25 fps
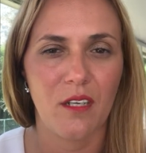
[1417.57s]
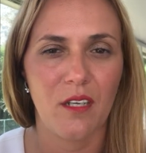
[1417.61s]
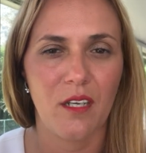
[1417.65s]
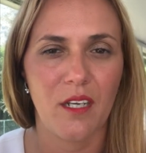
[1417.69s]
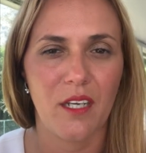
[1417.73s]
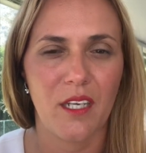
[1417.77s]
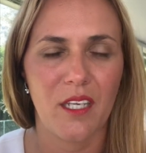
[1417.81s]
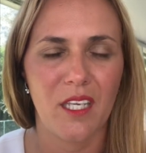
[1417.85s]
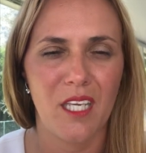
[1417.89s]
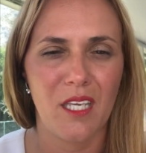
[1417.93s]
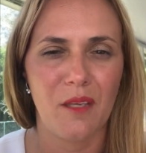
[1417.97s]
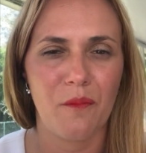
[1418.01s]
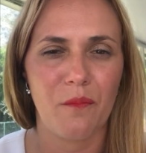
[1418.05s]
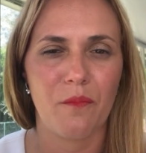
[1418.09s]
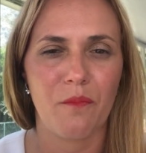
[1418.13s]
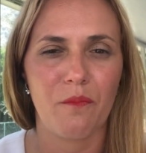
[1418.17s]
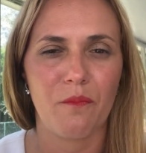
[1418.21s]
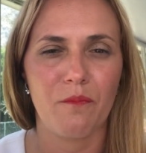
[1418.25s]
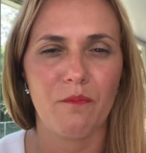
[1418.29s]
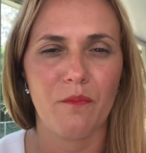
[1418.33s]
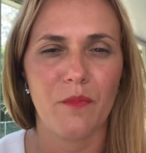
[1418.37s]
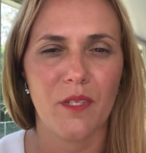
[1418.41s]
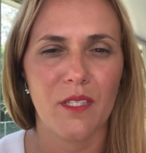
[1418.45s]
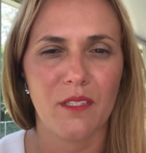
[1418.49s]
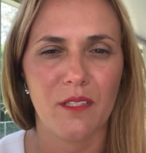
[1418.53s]
I keep
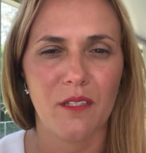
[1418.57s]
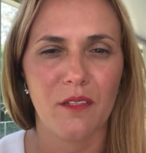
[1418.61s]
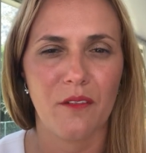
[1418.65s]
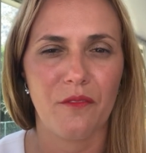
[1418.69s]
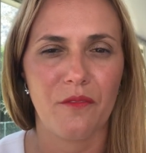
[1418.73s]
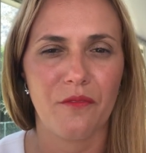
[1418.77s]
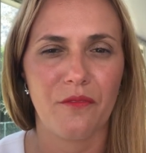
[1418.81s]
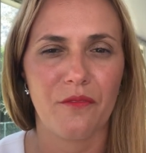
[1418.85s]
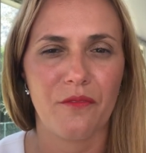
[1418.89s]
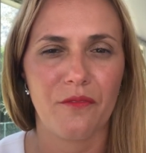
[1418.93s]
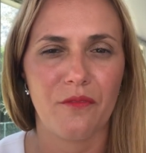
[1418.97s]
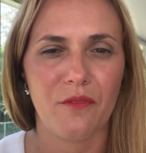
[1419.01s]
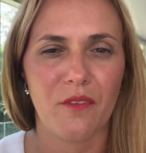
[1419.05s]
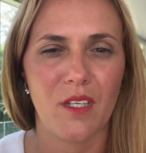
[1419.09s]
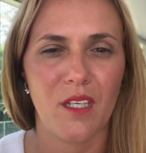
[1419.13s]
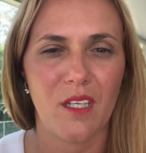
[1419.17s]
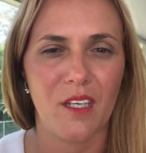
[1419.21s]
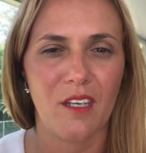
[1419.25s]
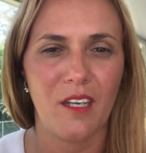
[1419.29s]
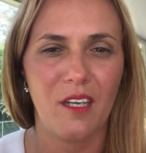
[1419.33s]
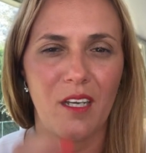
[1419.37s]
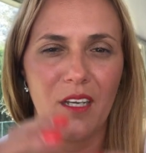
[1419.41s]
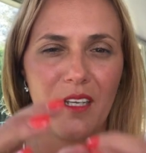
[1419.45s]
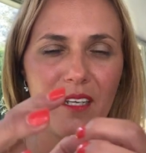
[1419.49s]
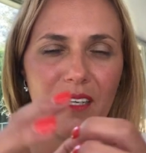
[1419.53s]
myself
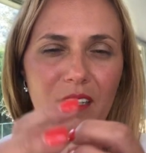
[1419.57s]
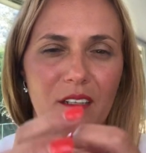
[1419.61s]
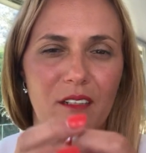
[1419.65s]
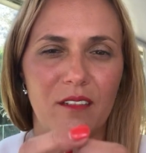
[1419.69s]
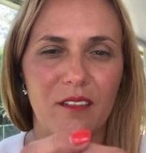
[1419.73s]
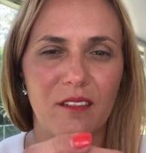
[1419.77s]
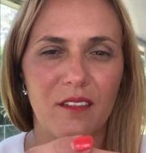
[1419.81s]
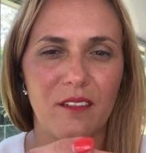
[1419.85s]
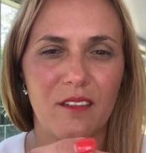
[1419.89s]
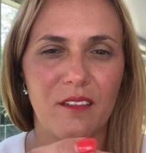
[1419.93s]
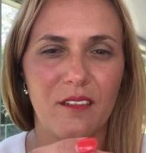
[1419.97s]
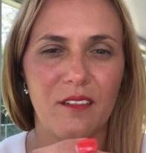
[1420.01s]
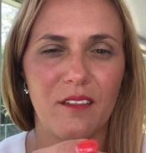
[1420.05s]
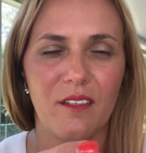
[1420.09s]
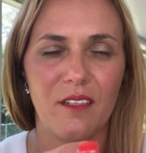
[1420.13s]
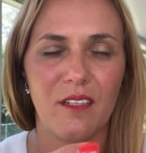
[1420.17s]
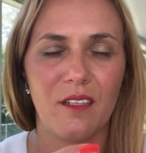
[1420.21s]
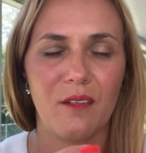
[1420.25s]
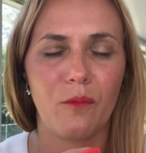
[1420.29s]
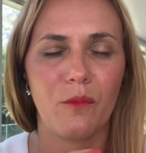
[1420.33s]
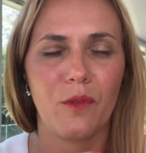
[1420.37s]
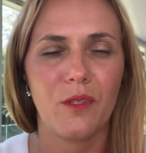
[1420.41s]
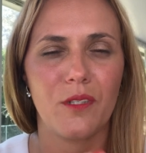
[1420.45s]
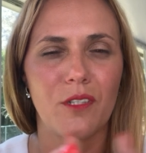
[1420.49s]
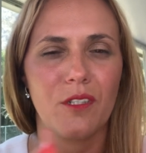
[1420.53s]
on it.
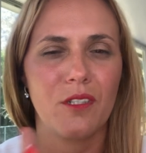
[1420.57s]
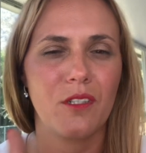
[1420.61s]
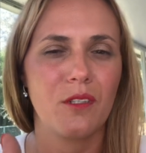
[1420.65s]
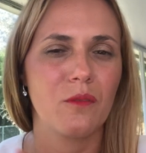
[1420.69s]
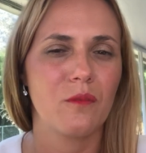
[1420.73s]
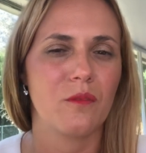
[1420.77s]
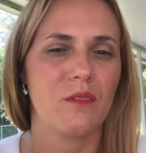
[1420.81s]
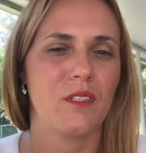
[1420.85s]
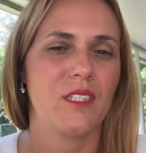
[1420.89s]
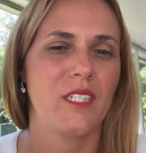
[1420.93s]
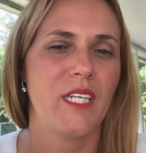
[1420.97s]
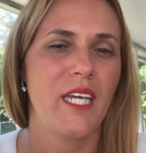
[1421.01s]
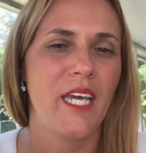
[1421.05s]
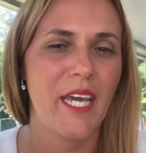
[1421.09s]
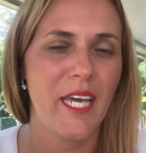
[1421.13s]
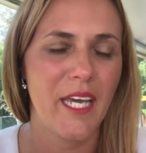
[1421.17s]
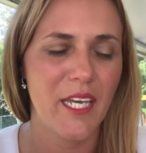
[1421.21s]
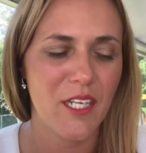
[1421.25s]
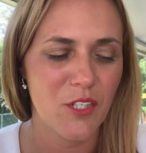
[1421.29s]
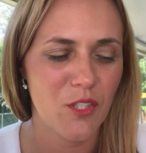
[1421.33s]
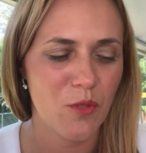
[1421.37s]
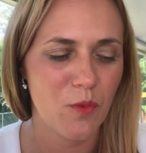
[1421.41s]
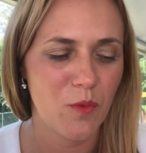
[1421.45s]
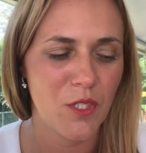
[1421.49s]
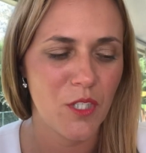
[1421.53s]
And when you don't
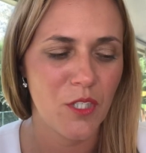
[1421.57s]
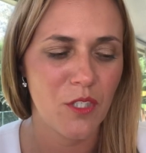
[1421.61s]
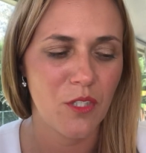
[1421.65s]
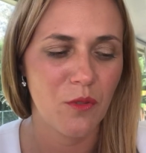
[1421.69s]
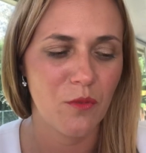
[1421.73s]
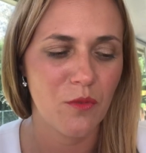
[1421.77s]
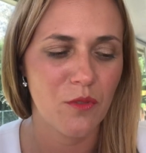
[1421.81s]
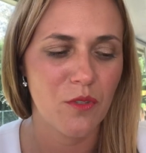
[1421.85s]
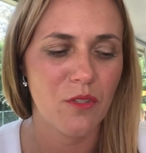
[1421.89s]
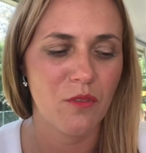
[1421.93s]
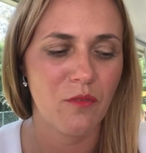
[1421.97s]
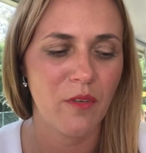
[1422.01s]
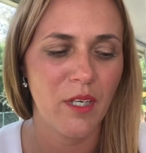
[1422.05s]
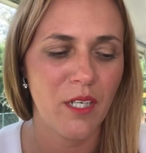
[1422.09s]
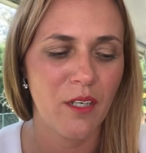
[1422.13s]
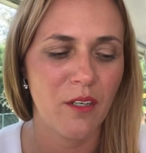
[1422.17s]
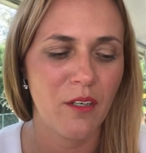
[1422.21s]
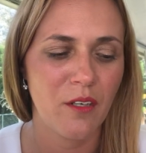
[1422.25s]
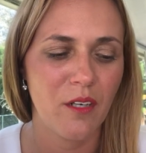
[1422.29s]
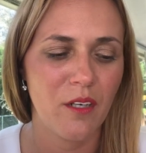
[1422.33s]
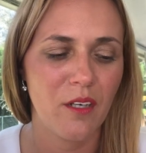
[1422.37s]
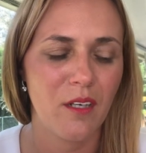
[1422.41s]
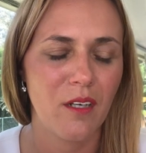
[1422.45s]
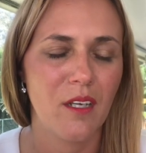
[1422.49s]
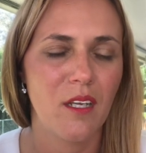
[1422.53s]
detach, when you don't
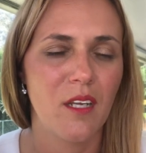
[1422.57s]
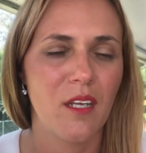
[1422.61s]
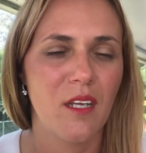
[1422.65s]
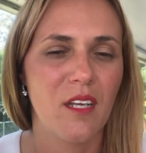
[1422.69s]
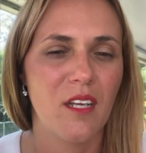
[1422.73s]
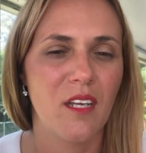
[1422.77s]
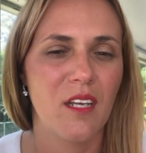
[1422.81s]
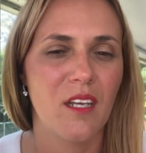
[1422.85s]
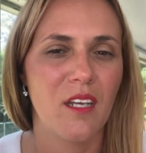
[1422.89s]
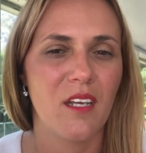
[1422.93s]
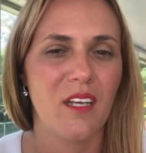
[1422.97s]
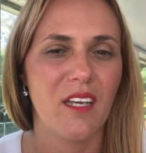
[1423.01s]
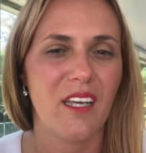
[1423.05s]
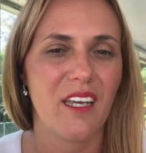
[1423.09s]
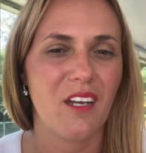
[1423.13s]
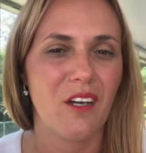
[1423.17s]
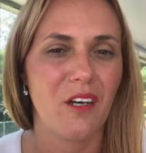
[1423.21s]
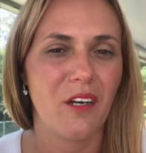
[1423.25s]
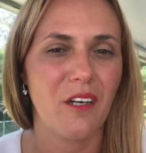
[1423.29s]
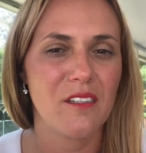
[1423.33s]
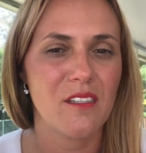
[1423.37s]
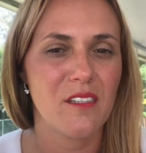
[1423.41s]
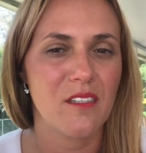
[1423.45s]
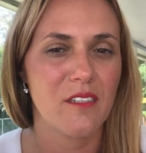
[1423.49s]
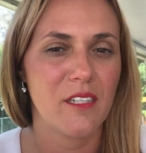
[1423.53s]
surrender, it
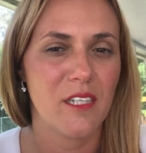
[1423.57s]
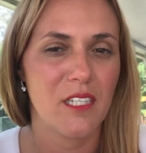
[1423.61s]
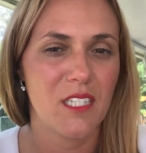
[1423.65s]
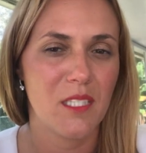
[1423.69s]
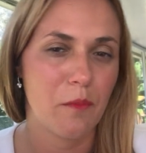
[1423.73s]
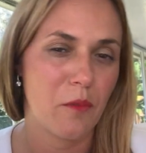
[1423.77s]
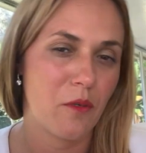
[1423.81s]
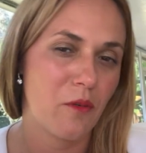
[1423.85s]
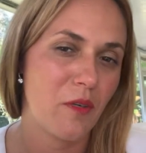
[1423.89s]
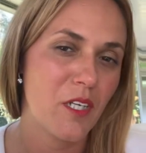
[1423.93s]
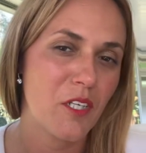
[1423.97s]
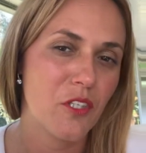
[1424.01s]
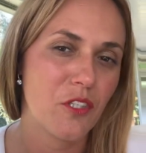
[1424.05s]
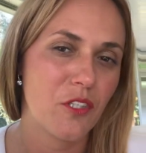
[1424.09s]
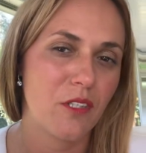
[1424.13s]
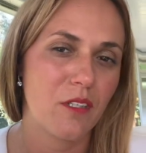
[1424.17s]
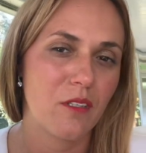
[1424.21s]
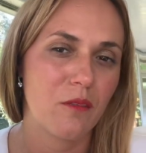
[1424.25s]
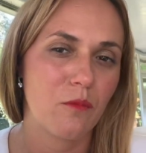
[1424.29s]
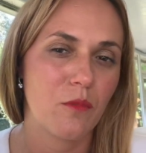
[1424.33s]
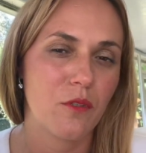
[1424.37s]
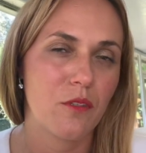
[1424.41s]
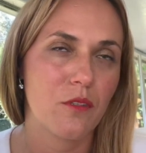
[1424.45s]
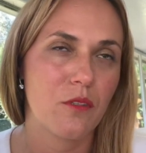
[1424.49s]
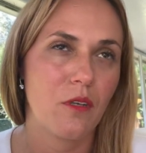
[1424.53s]
causes
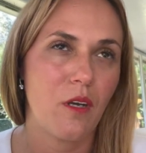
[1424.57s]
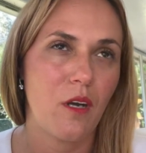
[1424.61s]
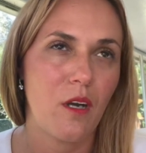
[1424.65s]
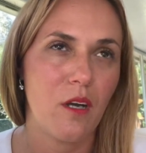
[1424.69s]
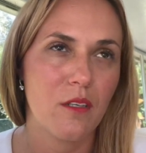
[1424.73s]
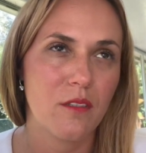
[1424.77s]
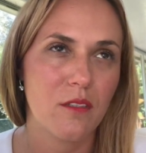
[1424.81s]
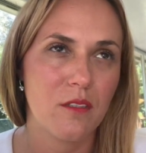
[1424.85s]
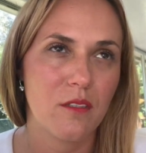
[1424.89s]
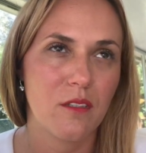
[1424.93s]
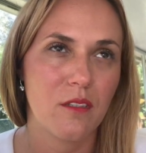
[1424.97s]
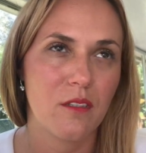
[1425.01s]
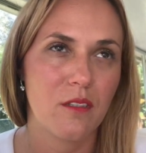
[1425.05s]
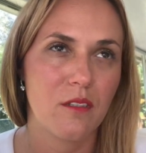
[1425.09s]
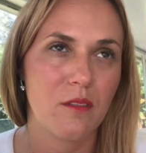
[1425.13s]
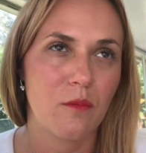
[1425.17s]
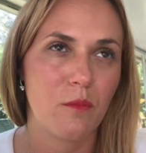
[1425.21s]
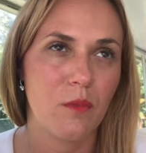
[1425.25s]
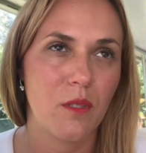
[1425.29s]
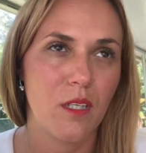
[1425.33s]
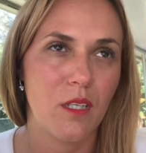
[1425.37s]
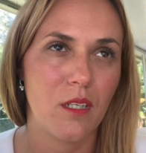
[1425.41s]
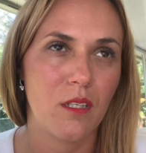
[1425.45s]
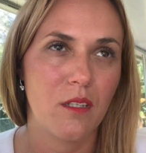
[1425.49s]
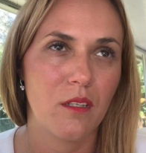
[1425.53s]
desperation, which causes it to
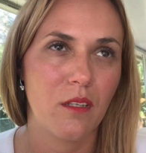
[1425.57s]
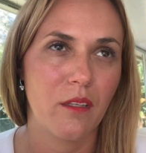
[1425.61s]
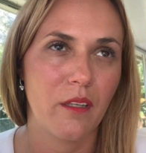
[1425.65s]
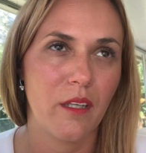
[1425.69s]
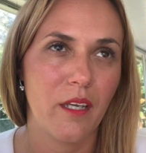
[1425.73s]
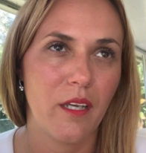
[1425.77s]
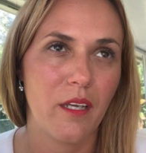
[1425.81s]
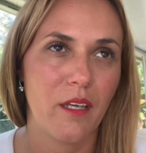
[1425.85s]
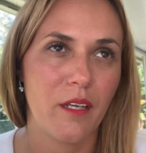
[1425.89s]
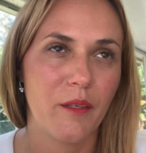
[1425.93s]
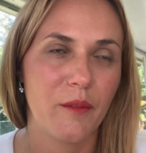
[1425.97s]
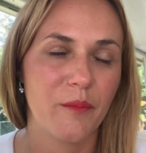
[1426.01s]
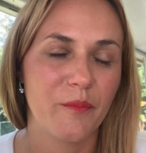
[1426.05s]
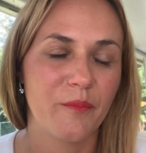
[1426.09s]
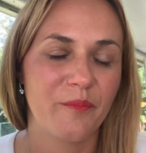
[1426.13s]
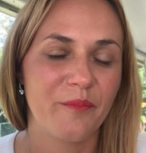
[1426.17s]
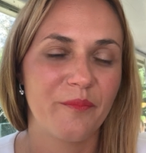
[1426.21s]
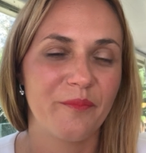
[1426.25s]
be in delay.